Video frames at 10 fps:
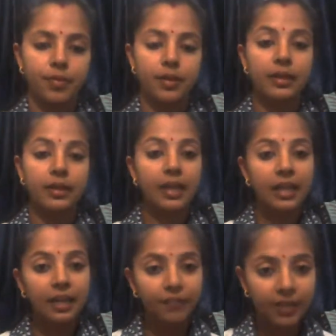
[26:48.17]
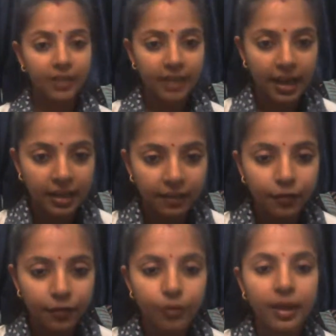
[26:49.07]
They live in Delhi
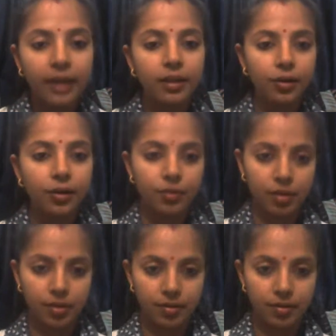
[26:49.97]
for 10 years.